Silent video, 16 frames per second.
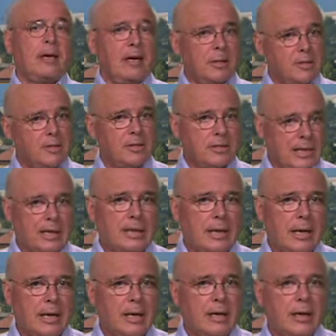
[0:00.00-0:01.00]

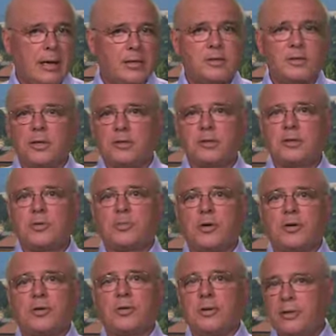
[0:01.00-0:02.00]
Incidentally, it's also
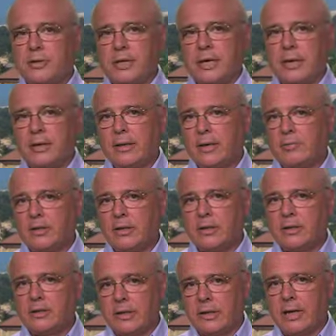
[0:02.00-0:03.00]
worth noting that when
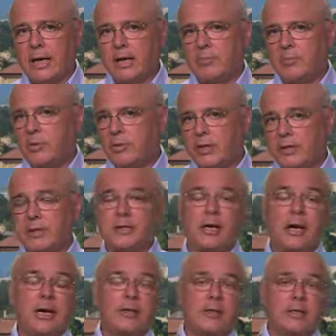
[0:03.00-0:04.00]
Dirac put
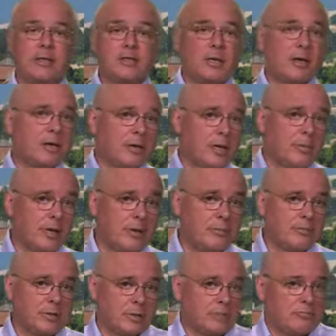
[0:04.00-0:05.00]
together his argument
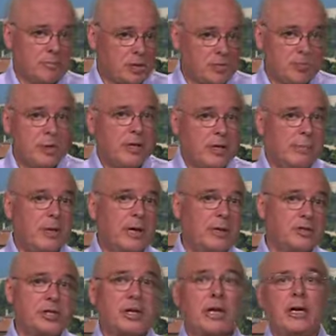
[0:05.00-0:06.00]
with spin
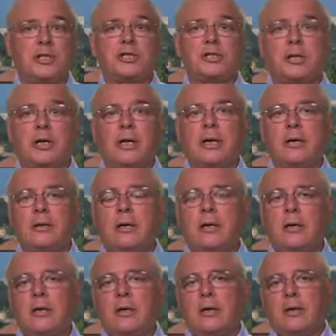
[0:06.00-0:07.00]
emerging naturally,
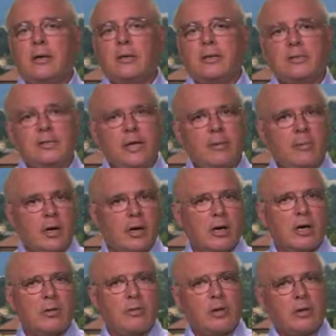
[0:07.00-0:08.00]
the same
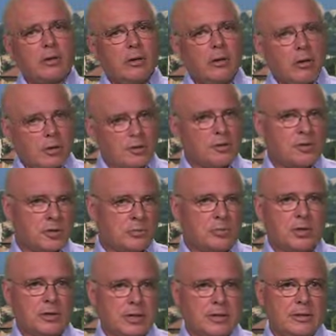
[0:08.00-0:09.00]
argument also
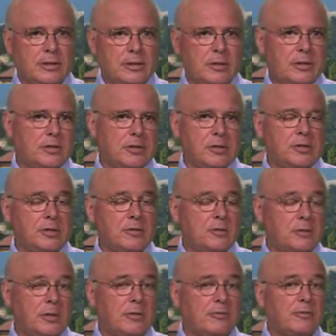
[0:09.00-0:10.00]
predicted the
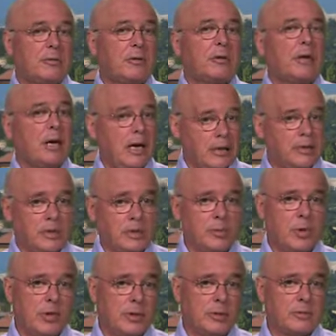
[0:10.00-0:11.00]
existence of
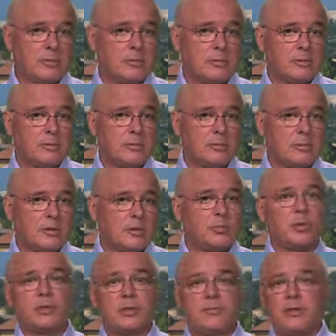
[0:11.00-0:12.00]
antiparticles,
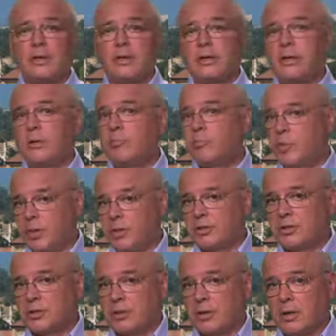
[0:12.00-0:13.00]
specifically the
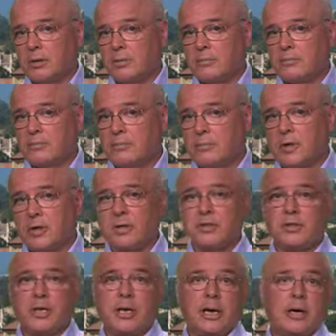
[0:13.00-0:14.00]
positron that
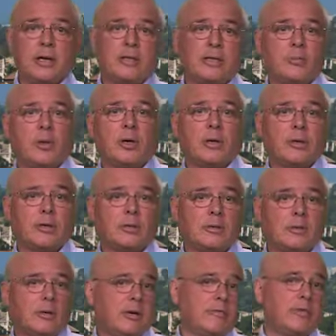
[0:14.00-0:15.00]
is the
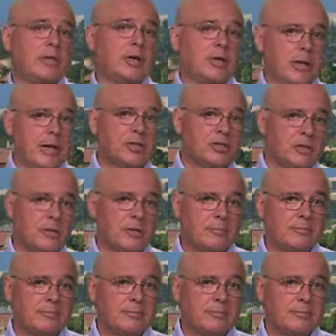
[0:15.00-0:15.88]
antiparticle of the electron.